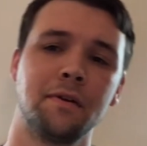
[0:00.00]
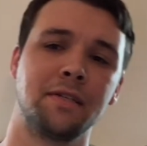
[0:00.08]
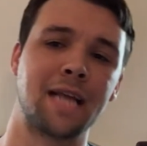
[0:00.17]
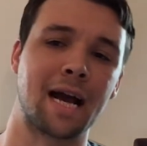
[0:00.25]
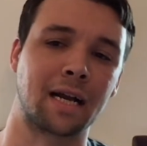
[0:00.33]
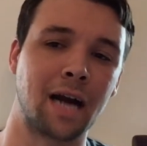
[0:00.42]

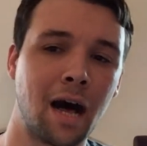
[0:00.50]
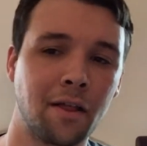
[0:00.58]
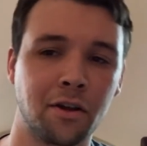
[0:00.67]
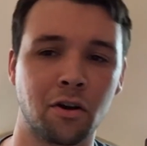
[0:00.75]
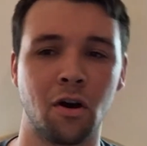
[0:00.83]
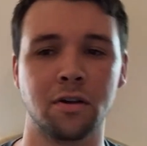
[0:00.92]
Zach
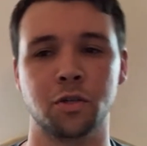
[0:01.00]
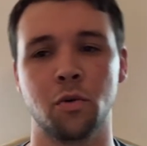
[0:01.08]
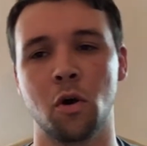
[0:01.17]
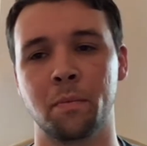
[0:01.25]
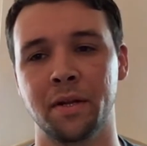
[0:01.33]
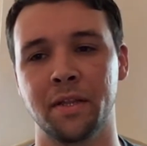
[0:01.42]
Collier also
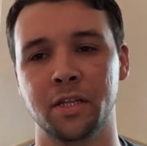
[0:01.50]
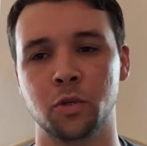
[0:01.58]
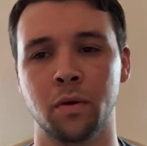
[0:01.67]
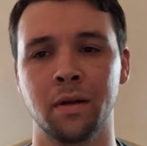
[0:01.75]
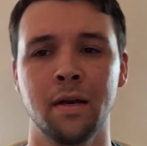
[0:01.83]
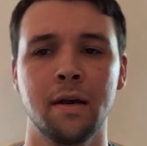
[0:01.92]
homered in this
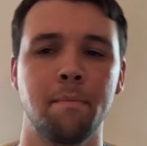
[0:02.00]
one.